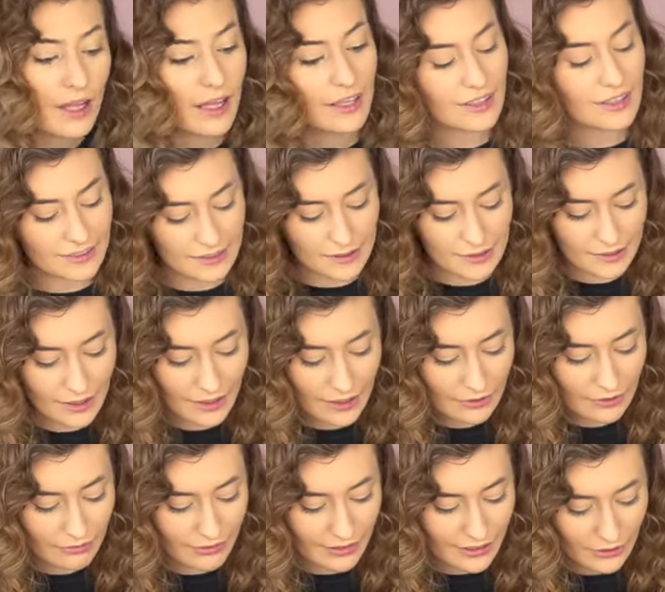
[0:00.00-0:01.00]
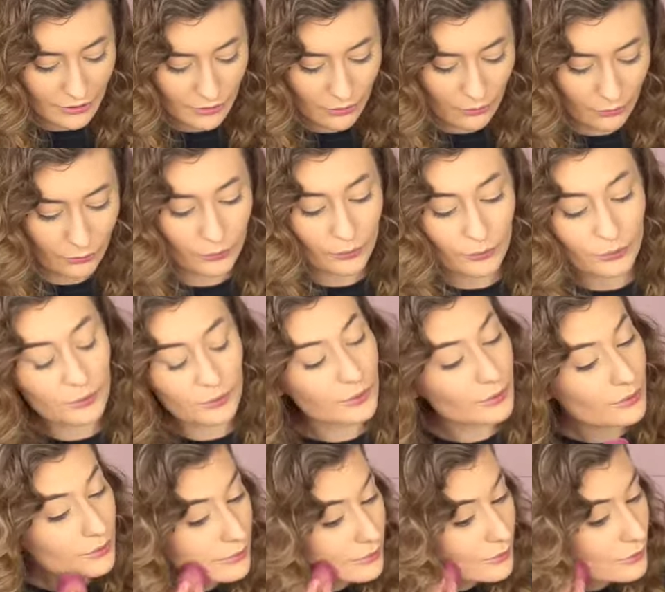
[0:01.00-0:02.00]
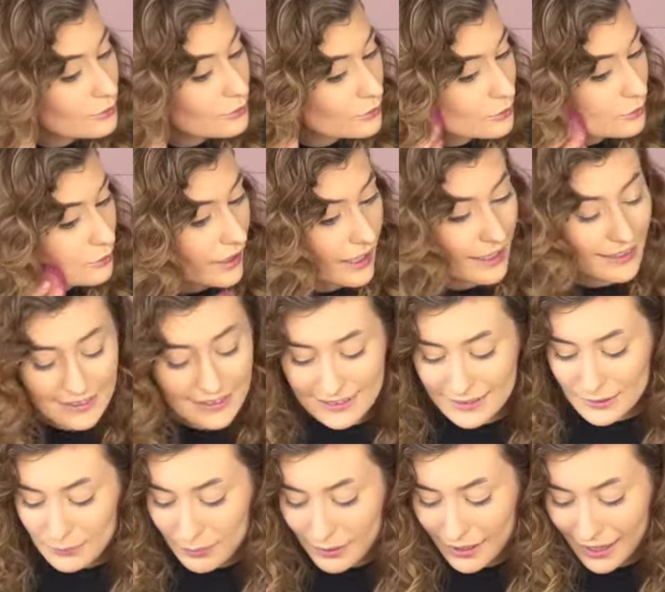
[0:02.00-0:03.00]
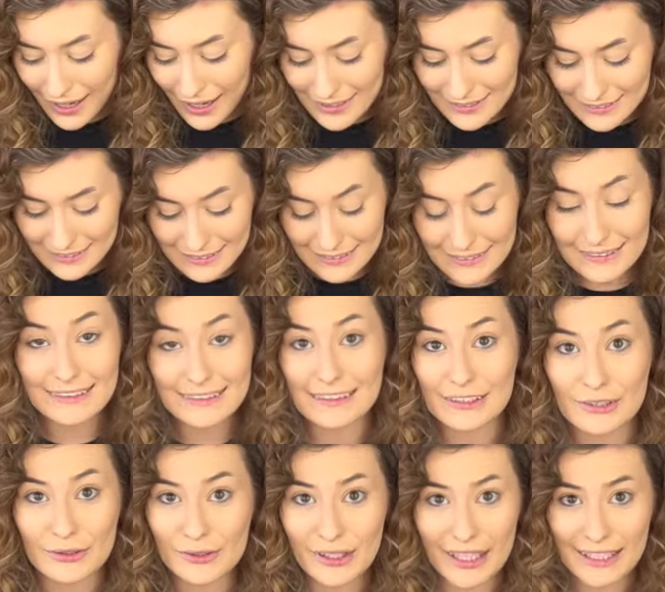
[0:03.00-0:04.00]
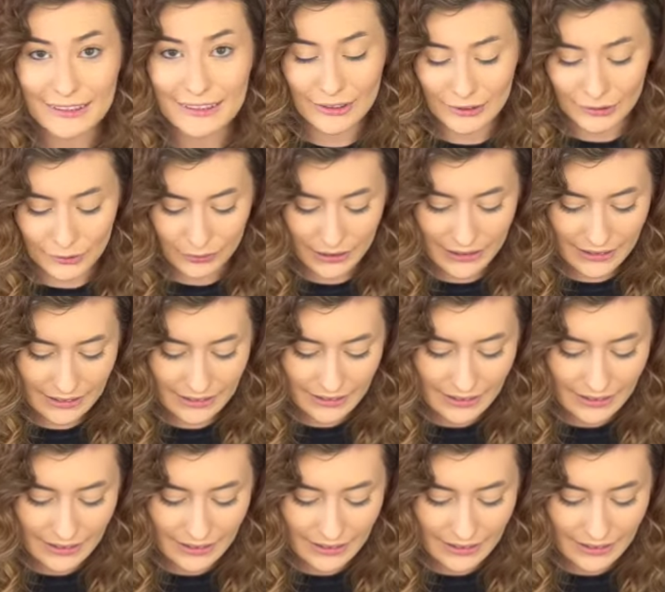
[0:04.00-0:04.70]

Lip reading: This is kind of like an old trend, but I still like to do it